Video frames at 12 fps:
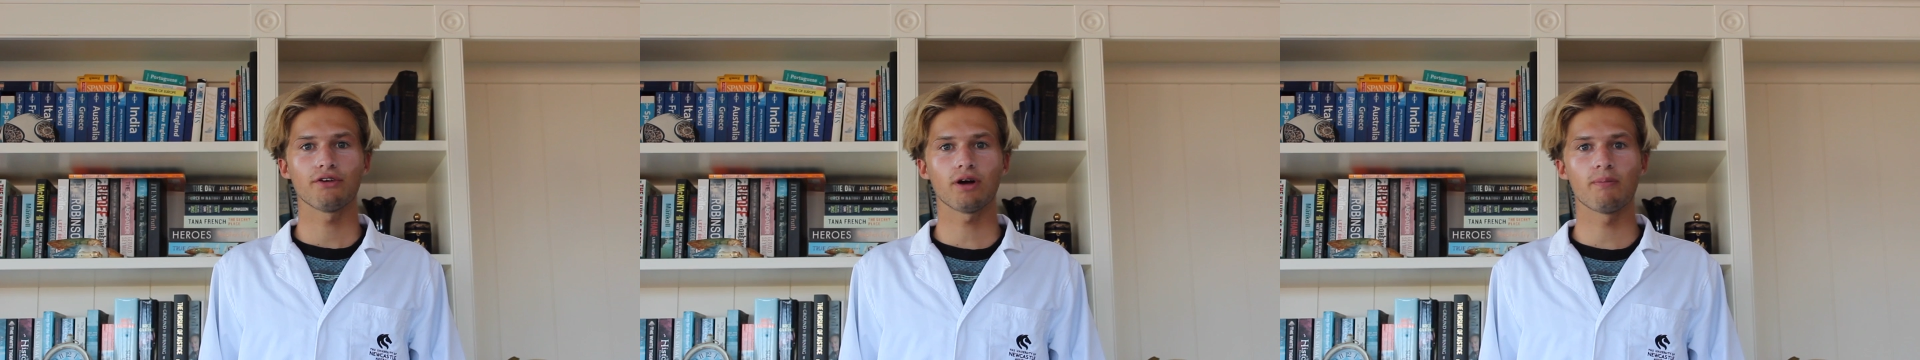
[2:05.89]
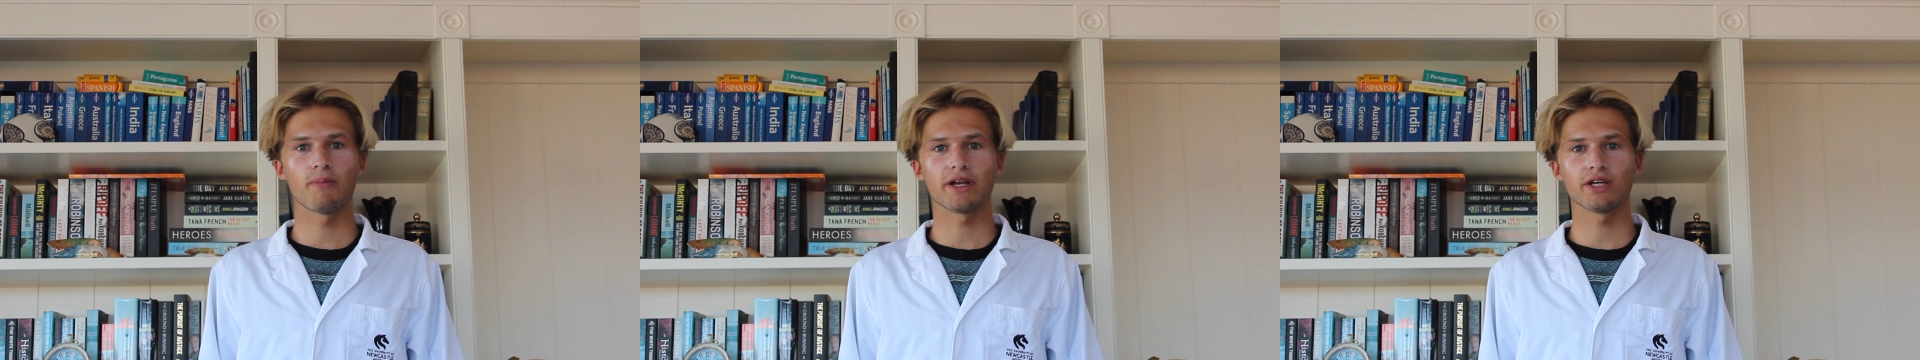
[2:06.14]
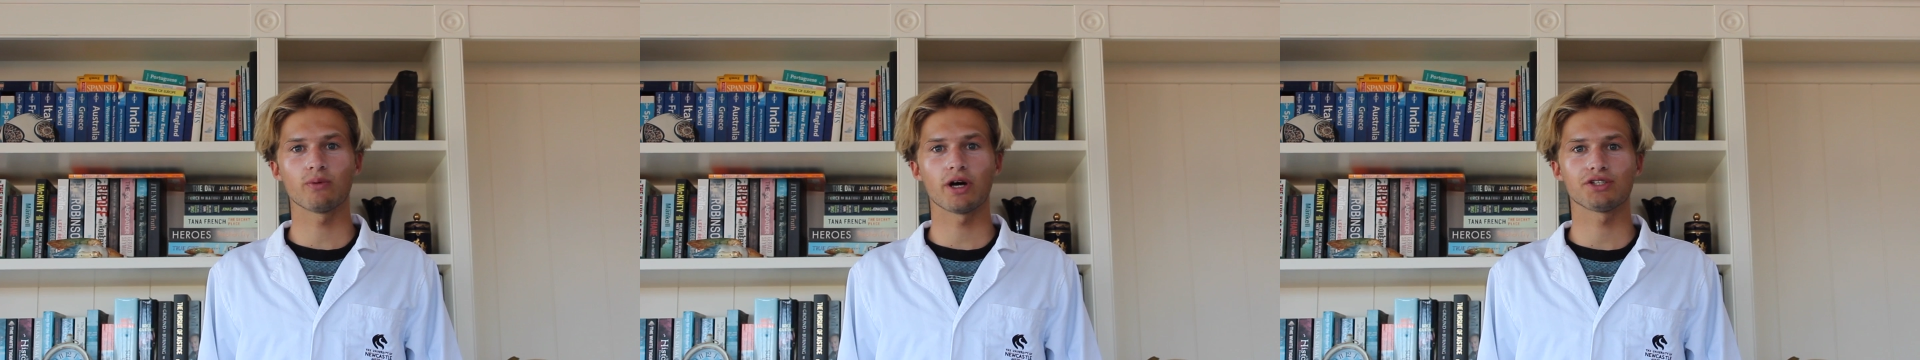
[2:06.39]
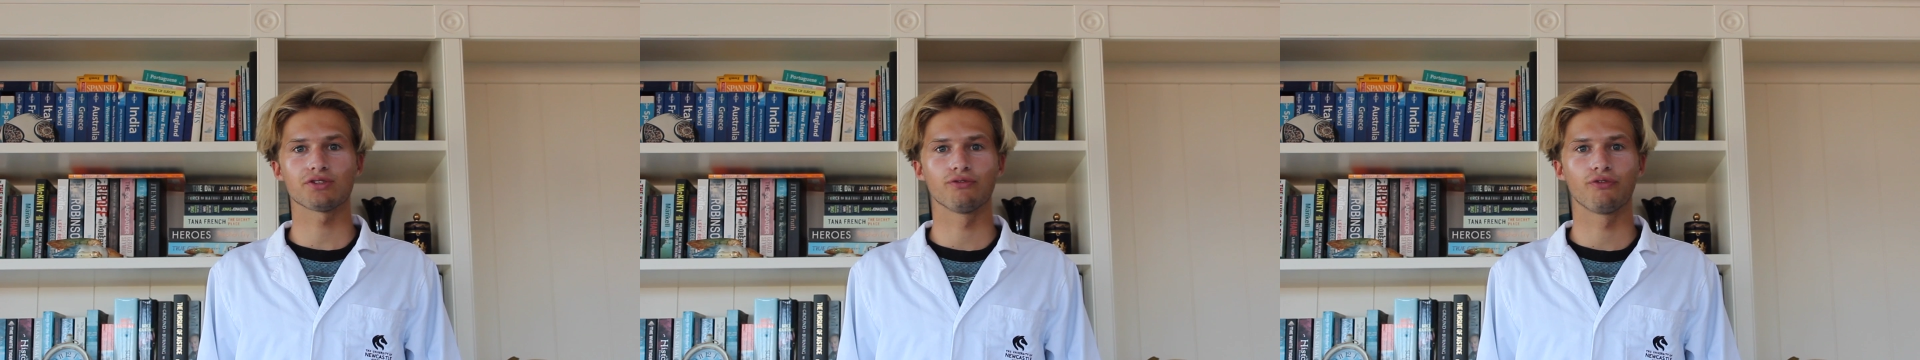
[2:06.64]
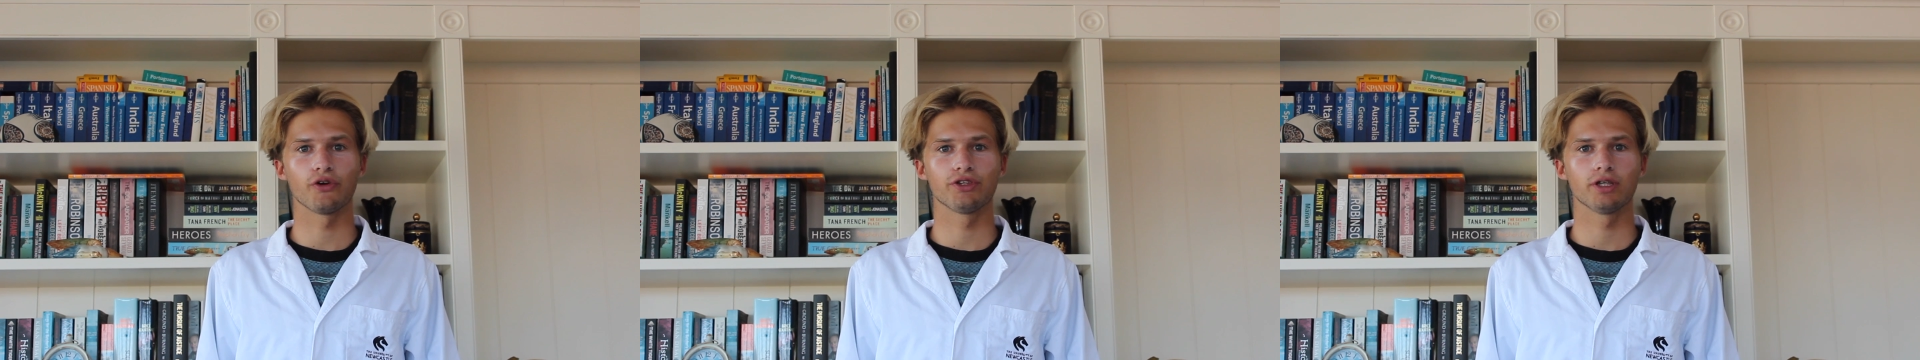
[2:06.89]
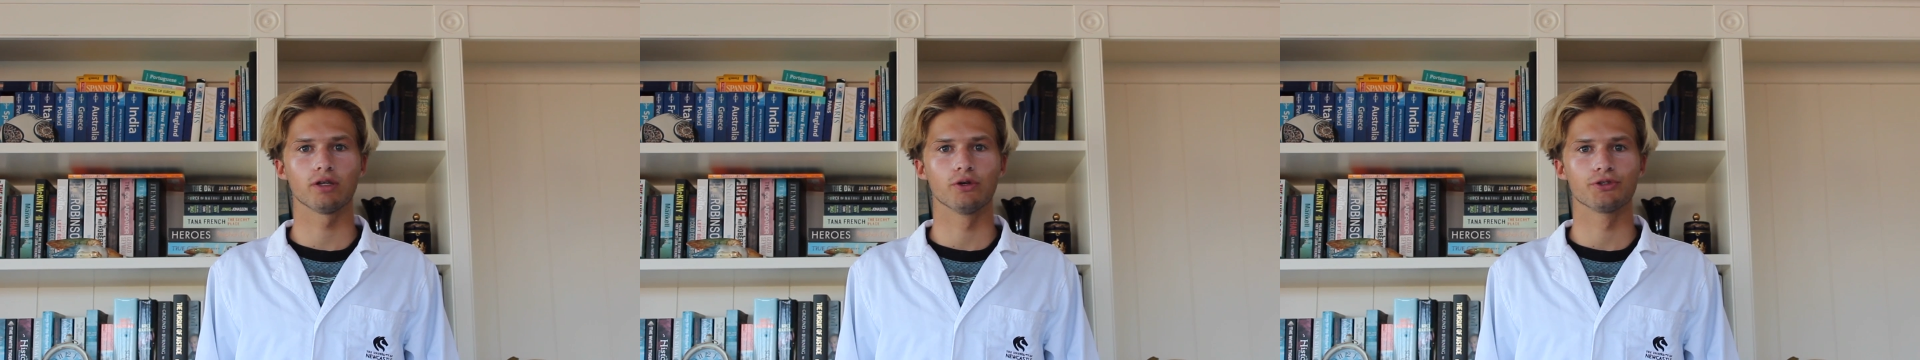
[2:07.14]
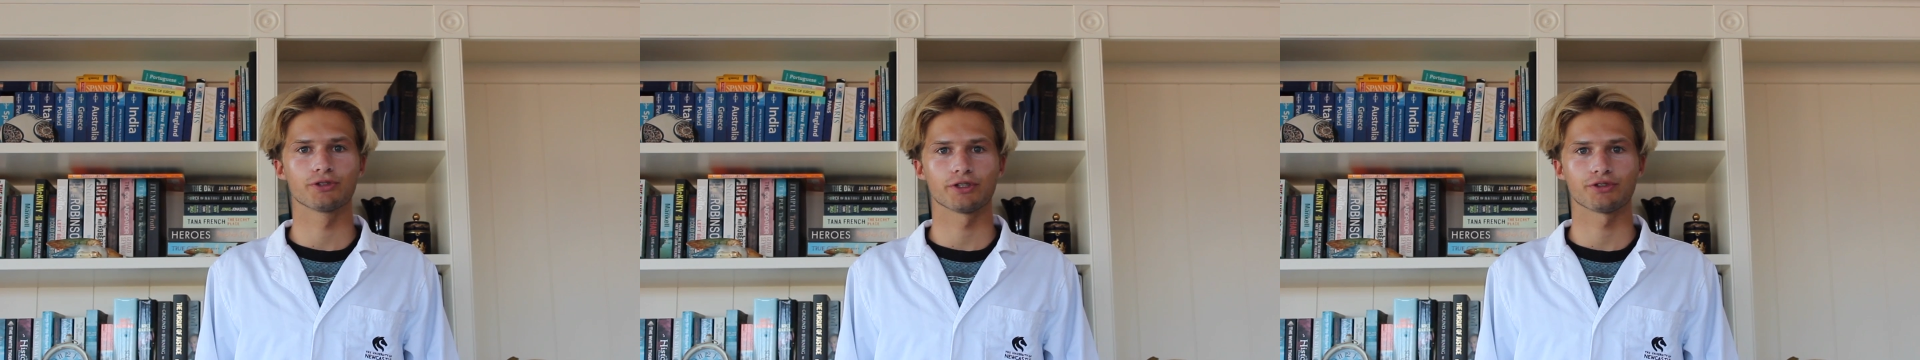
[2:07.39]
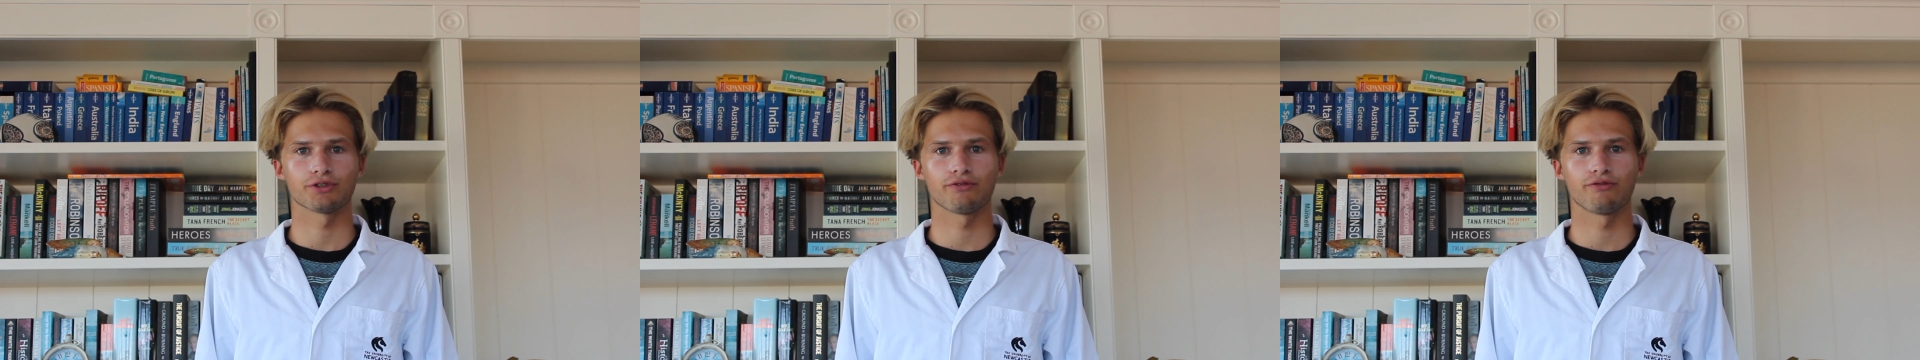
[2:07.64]
there are many ways to avoid the
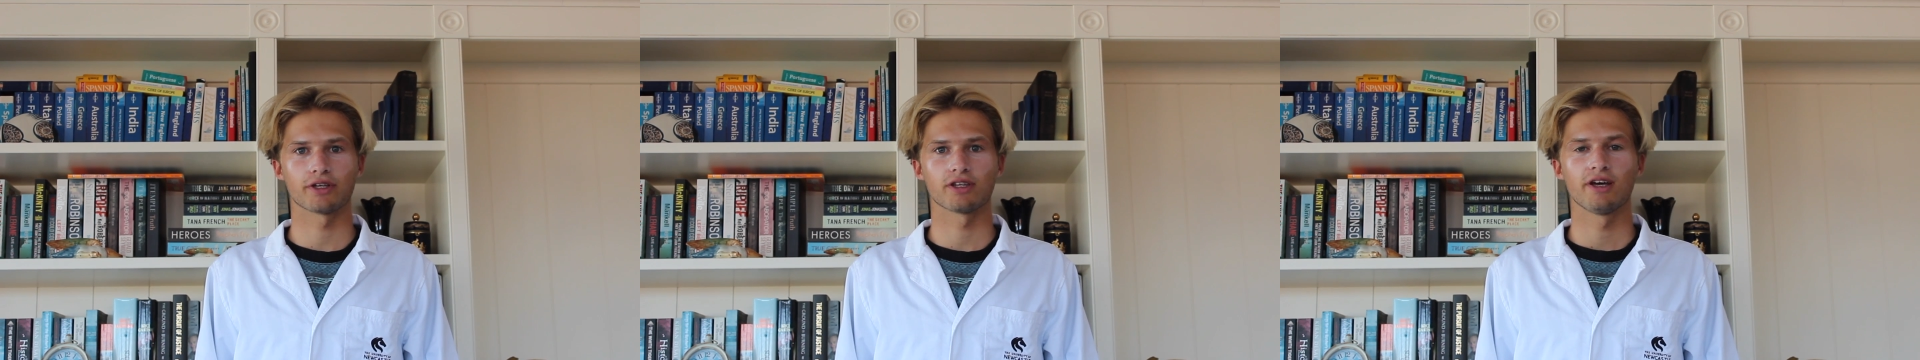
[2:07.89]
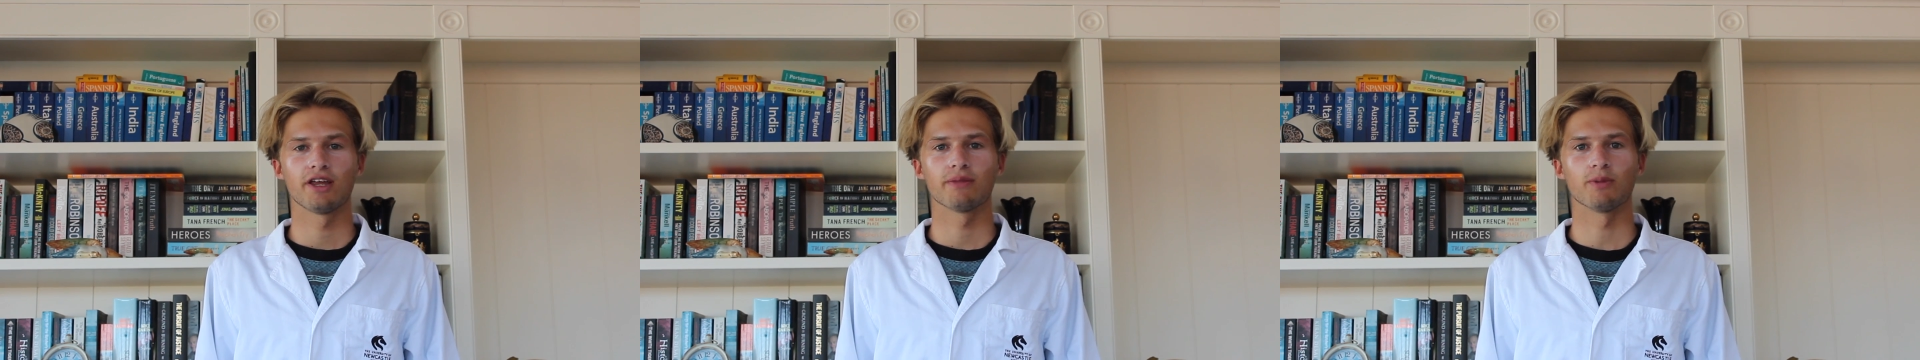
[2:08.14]
illusionary truth effect.